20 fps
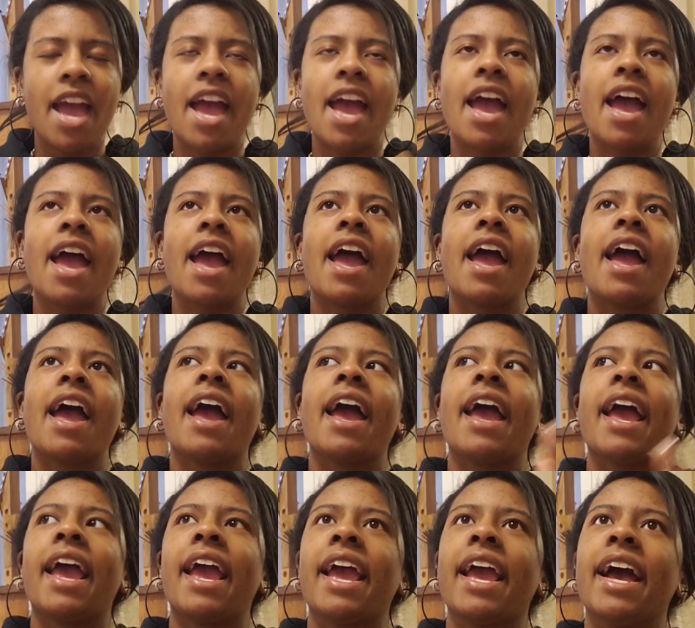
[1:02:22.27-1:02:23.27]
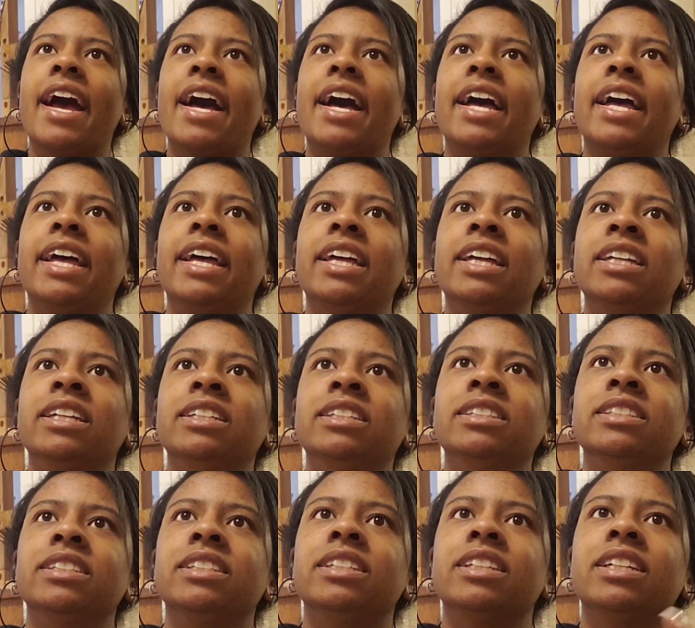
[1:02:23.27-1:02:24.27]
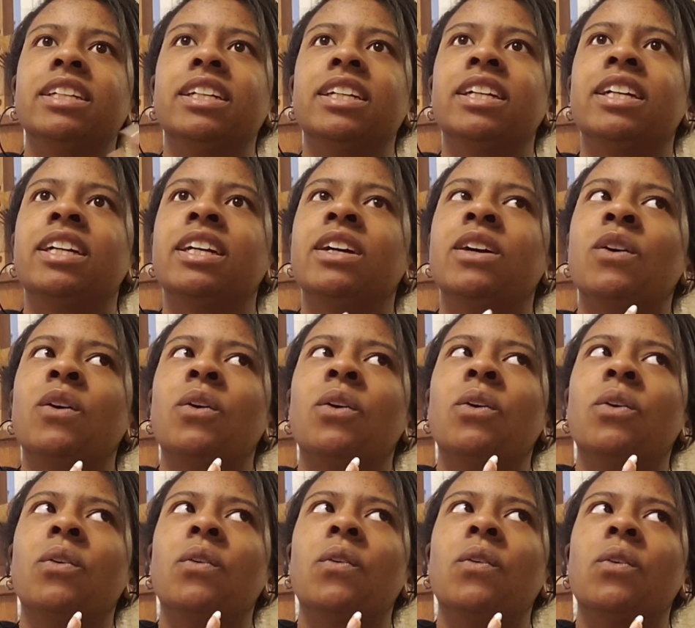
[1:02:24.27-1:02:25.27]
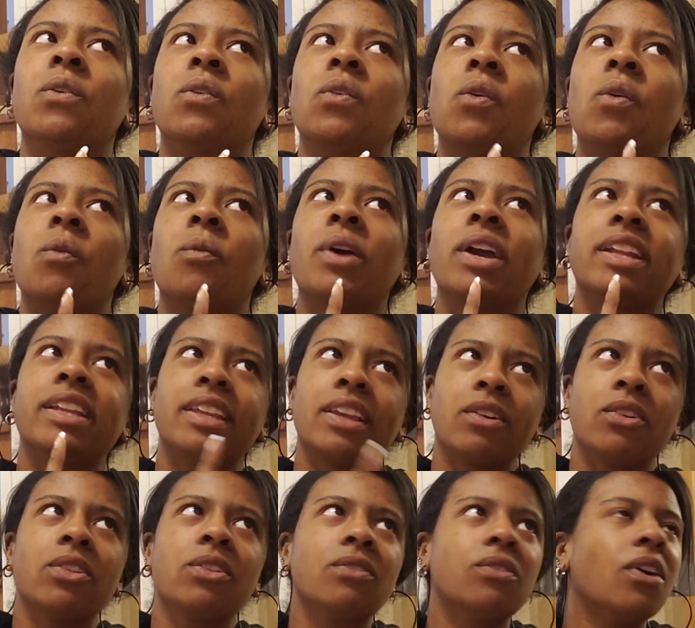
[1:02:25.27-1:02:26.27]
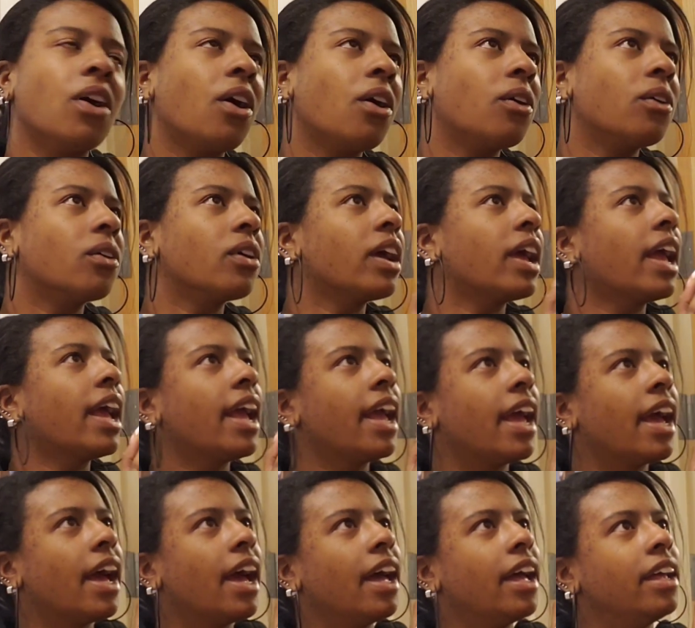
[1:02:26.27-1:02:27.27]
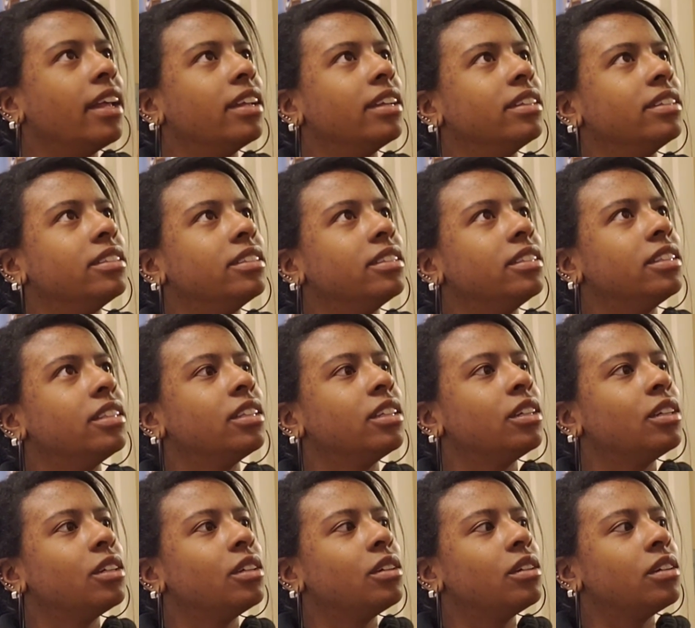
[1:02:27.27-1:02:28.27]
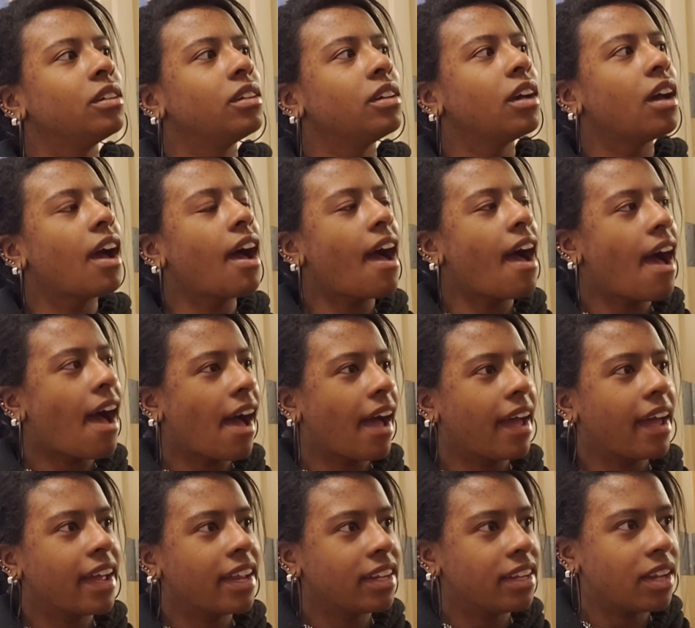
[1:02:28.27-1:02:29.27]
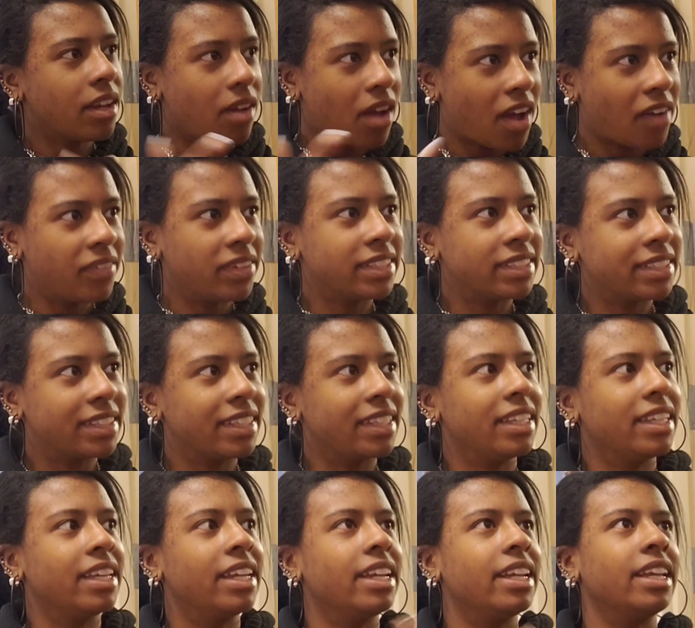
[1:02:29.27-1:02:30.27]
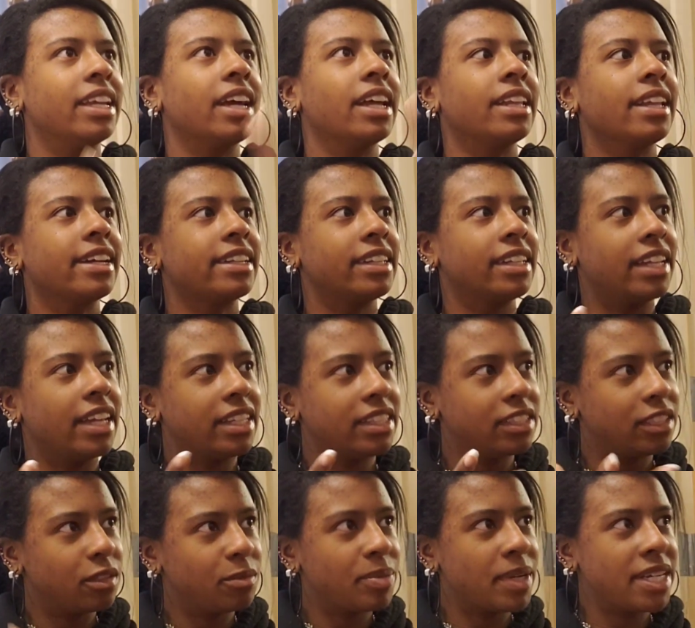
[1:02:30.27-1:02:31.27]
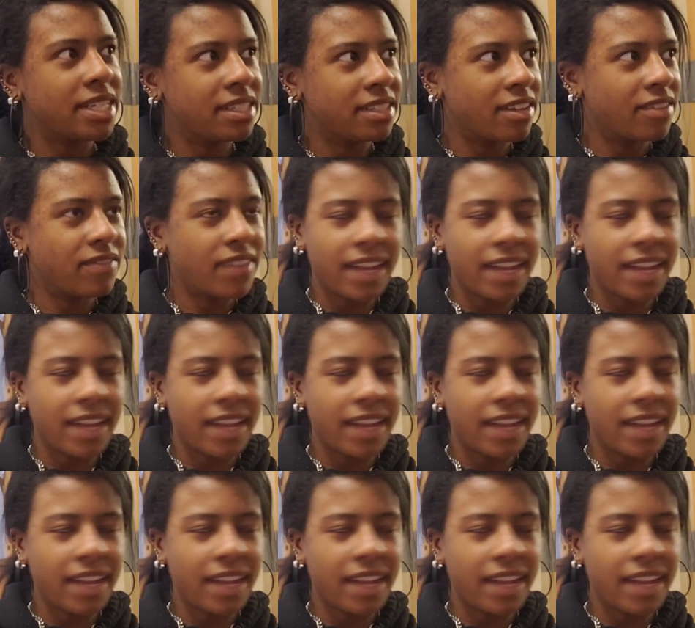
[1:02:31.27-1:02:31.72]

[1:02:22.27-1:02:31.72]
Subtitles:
And we do the vote, and I end up obviously getting elected as the president of that club.